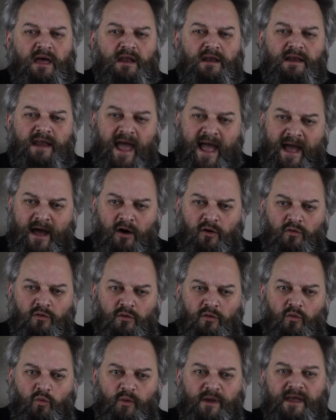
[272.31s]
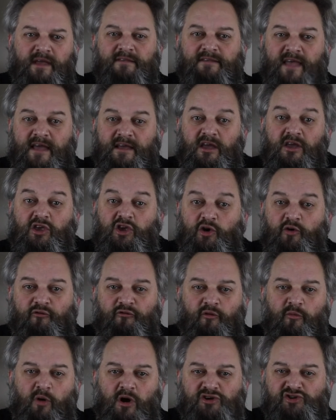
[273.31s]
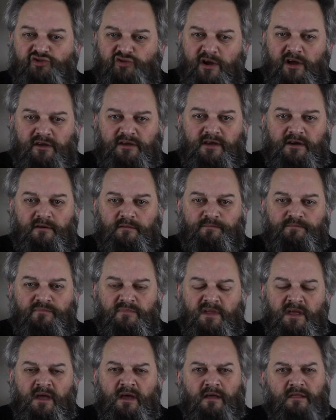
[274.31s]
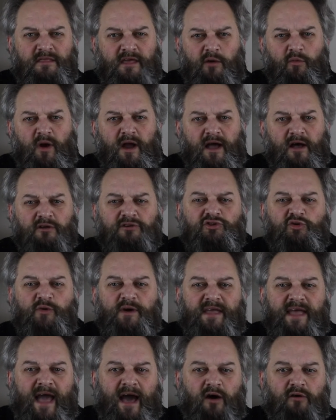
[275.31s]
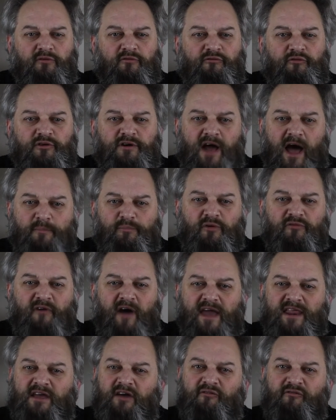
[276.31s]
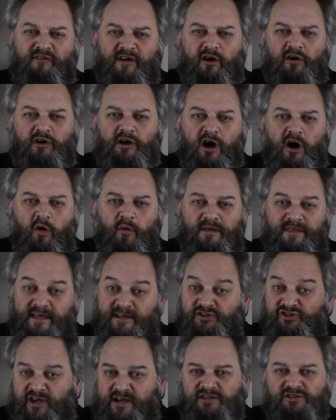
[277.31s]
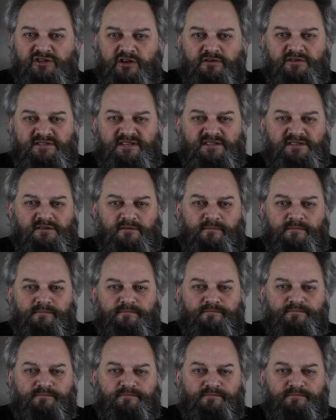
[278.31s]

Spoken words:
Now, we can take a cue from Australia. They were held to account for not providing a fair go and they changed their system.